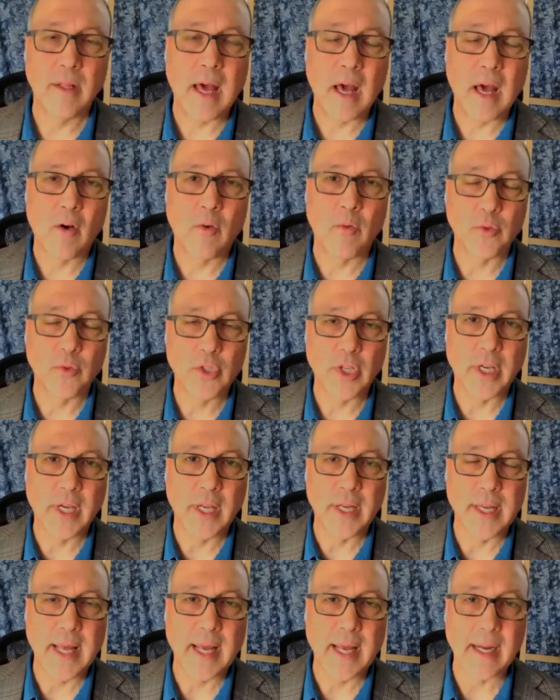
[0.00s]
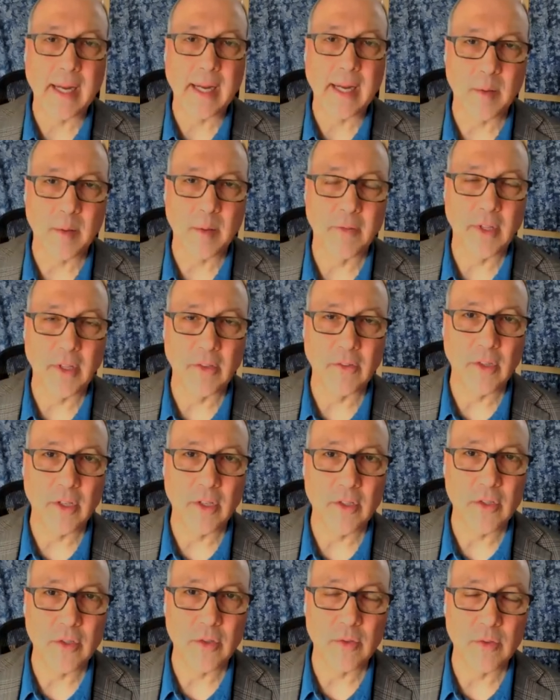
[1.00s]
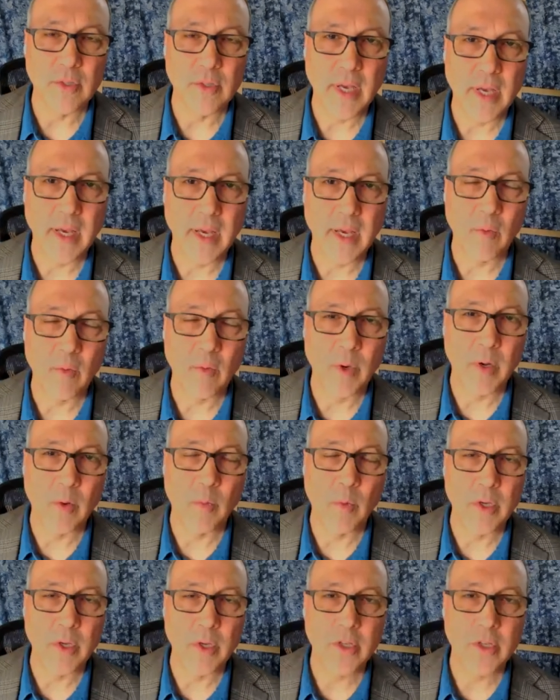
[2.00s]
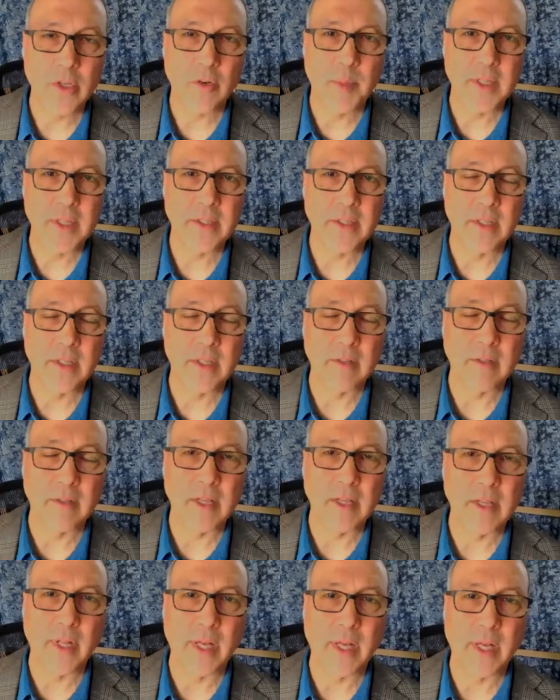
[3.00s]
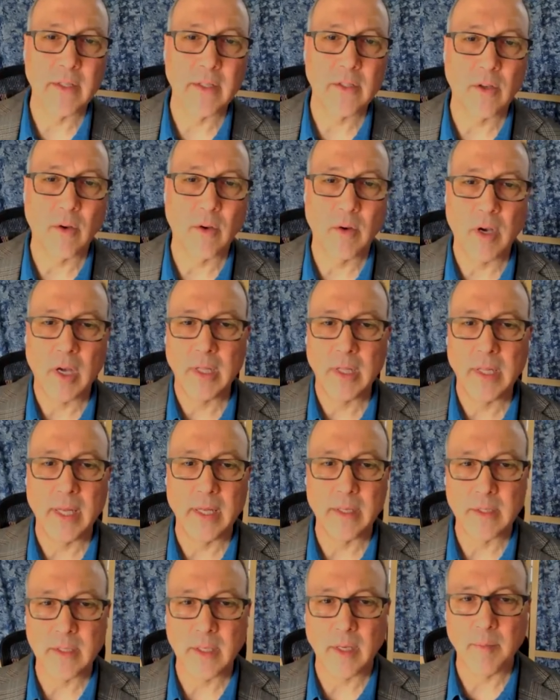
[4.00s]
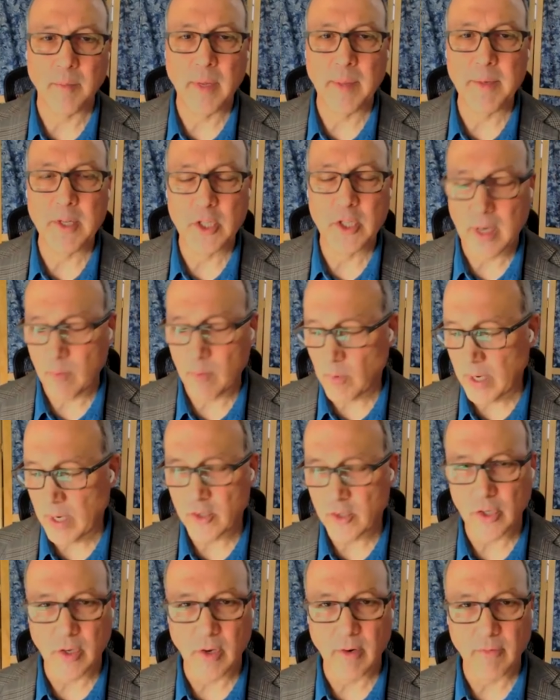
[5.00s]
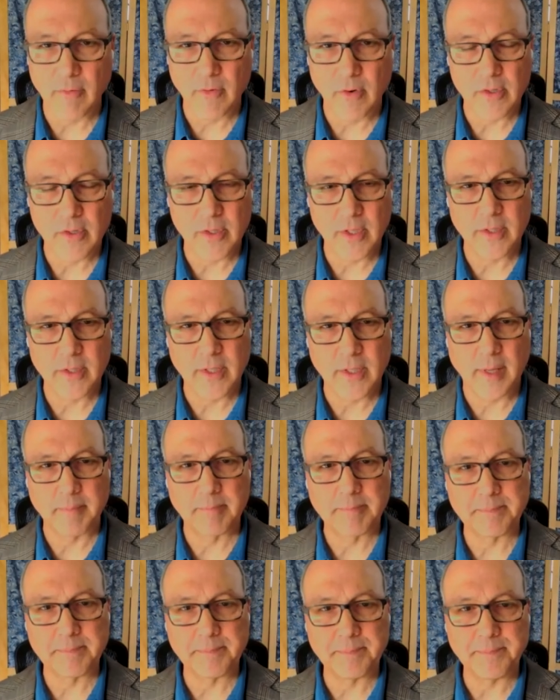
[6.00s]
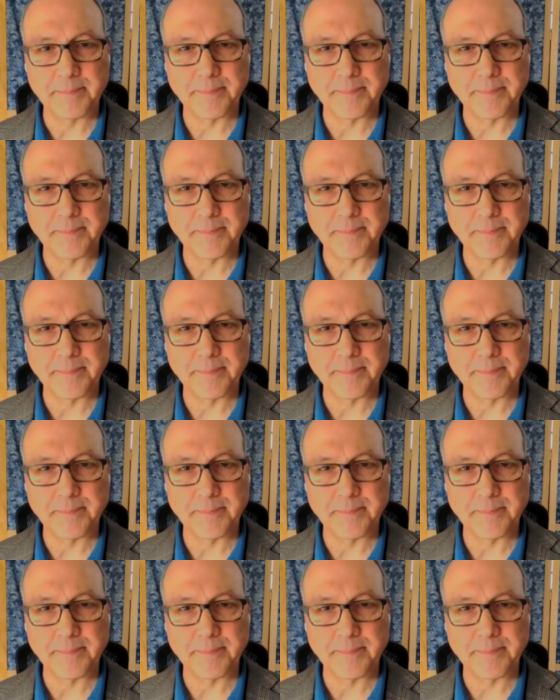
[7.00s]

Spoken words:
how to connect some of these issues? What's your best advice for that? So I'll let, maybe John, why don't you go first this time?